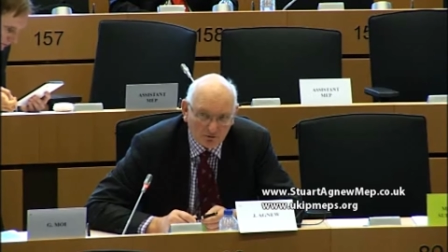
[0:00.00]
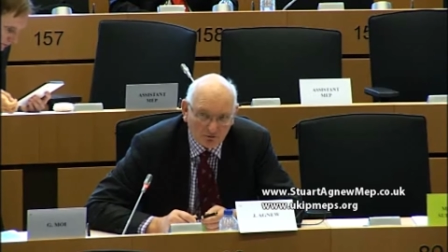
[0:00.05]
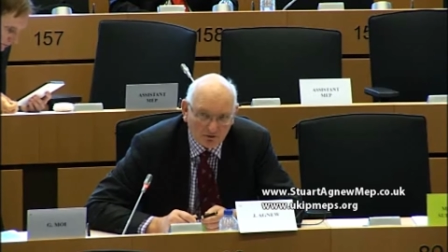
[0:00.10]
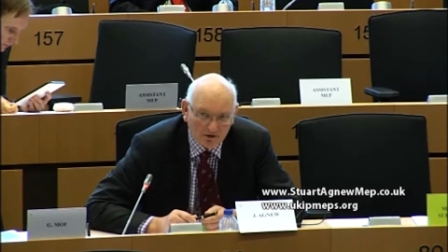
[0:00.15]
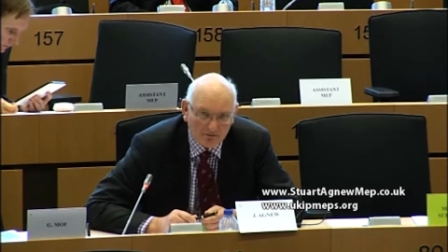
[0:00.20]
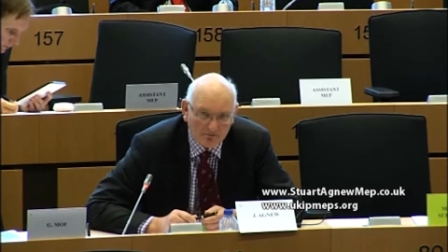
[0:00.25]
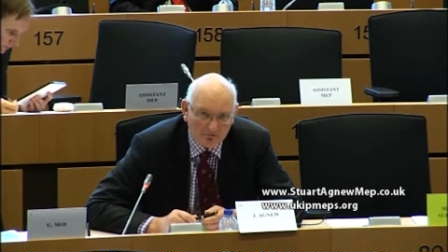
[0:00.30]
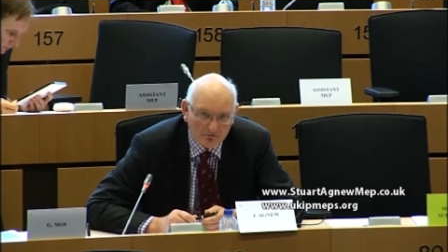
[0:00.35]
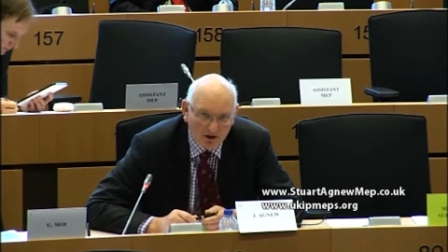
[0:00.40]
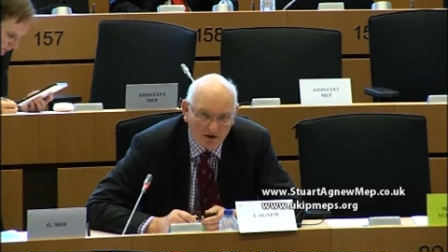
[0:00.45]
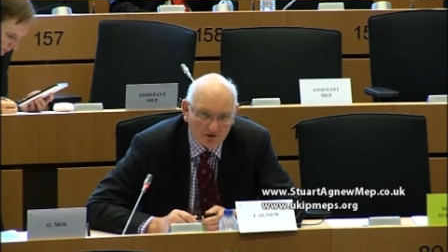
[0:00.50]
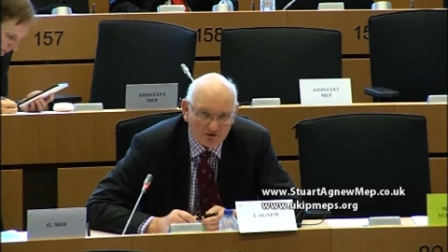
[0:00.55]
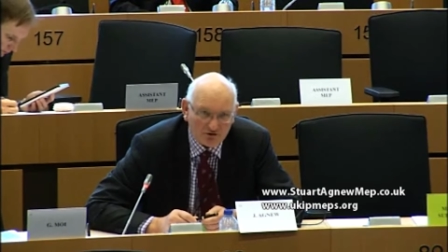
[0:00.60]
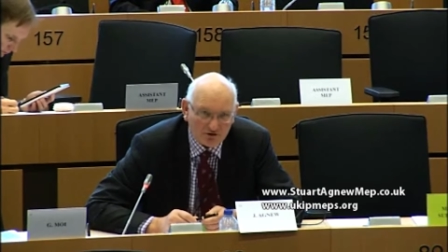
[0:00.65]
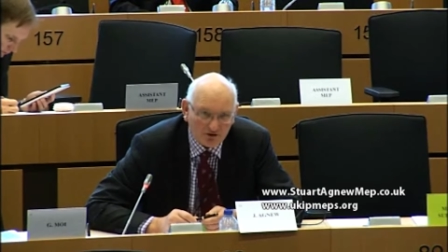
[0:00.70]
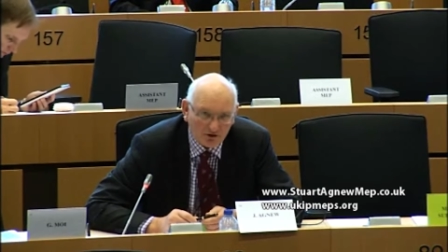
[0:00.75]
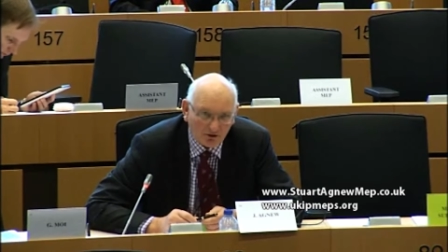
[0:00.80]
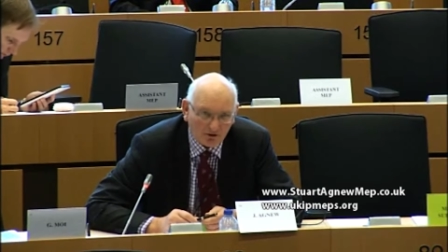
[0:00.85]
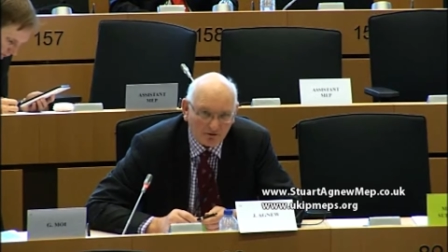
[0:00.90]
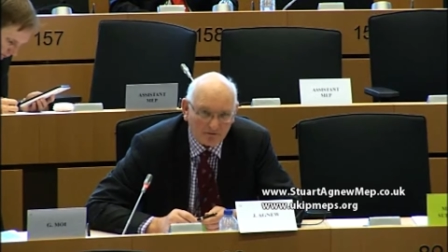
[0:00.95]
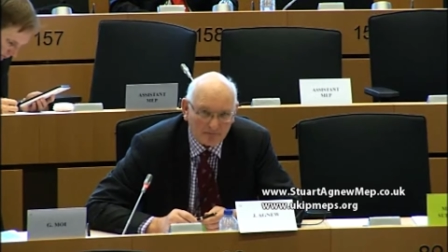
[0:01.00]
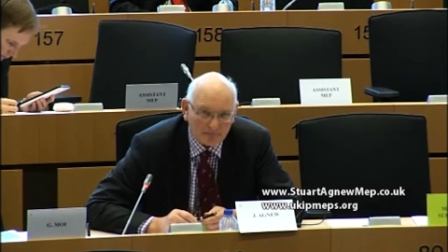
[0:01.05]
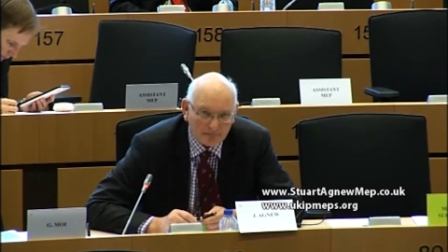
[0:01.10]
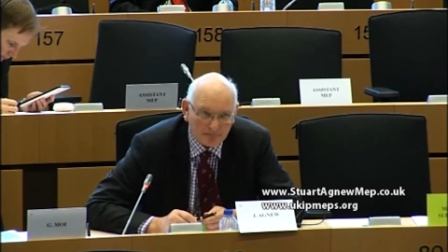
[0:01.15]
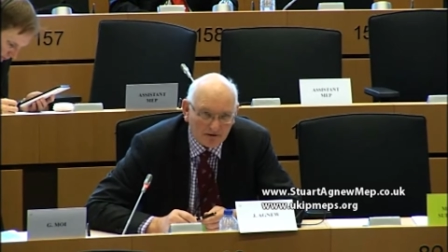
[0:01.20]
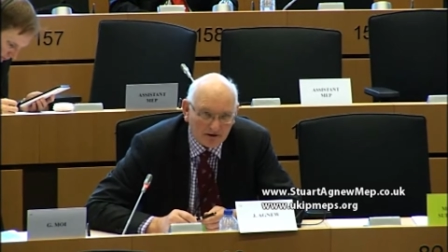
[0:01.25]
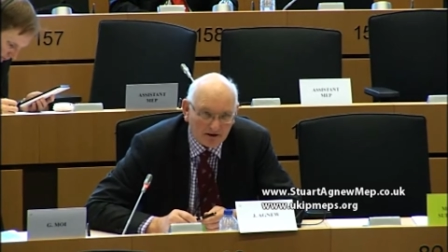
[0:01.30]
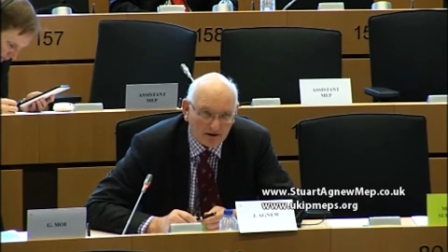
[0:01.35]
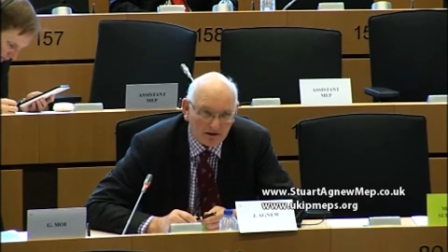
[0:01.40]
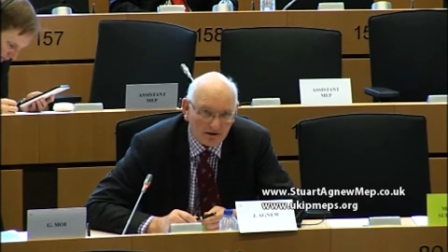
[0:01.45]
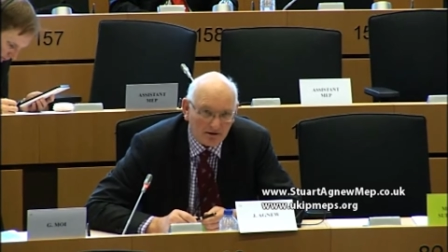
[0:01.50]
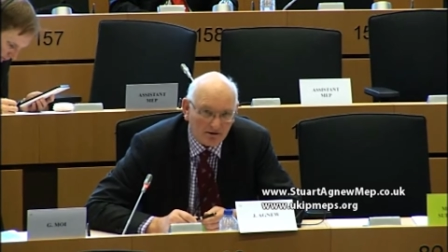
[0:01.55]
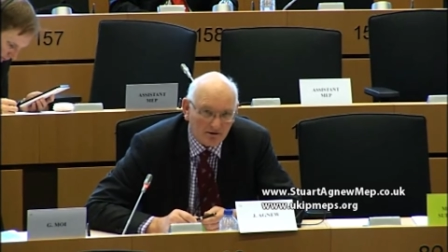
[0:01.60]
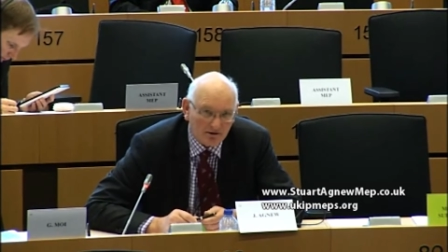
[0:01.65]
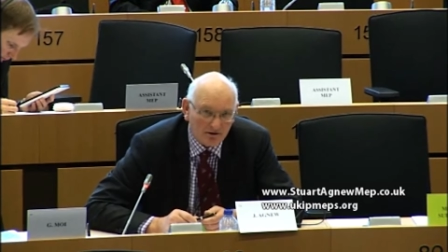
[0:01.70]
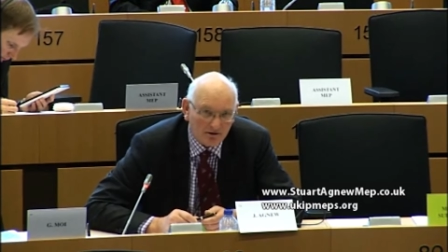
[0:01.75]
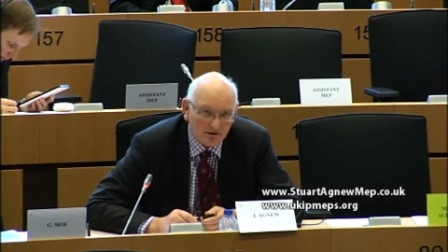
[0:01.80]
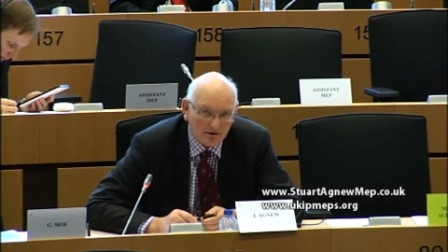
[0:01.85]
we must not feed